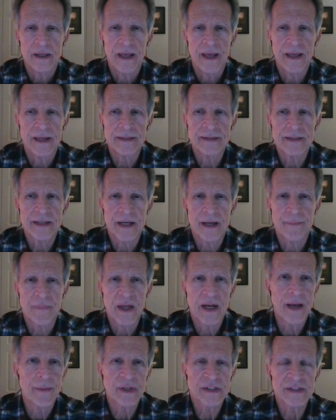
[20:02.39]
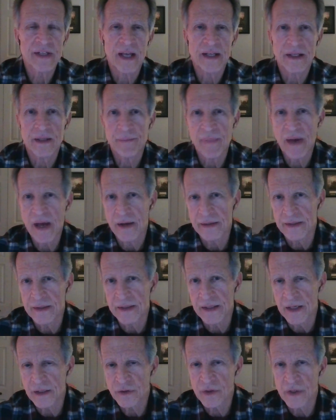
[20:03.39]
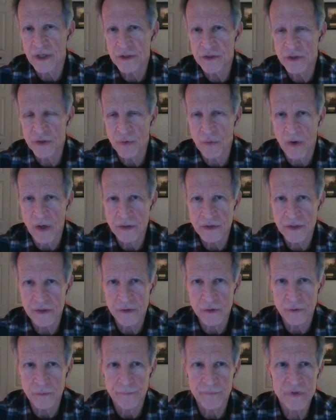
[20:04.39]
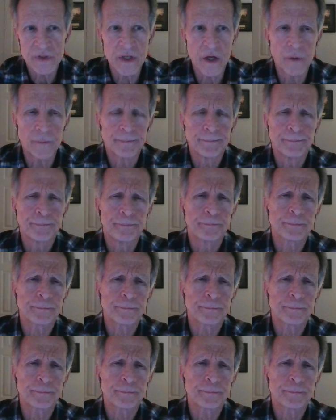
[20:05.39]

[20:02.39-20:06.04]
and um, and I'm excited about it, and I trust you are too. So,